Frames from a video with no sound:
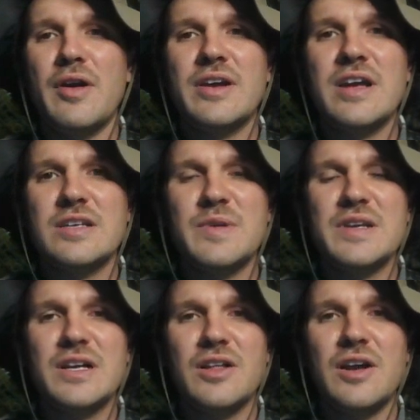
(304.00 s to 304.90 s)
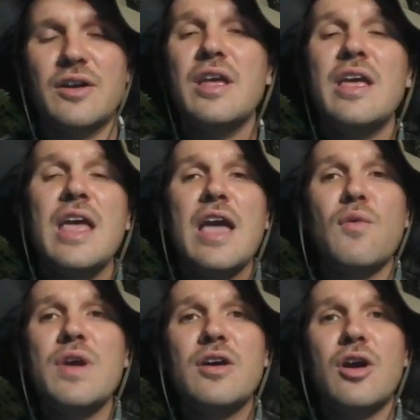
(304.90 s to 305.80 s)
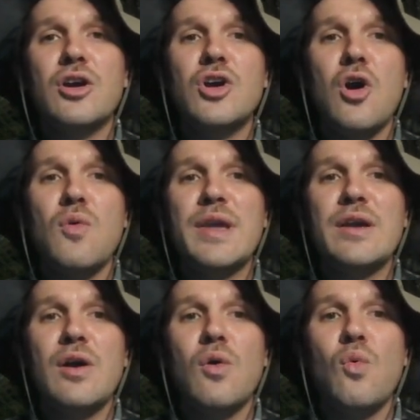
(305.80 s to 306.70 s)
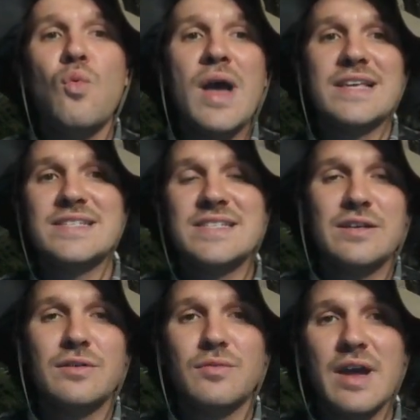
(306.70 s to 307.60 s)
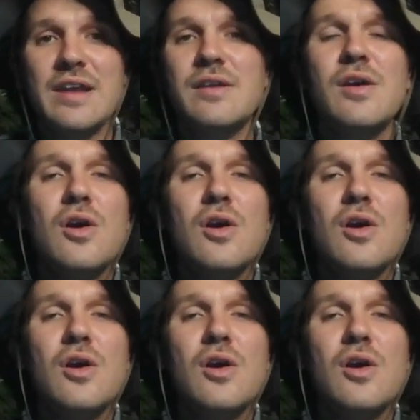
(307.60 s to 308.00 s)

has been declared and we are going west, right?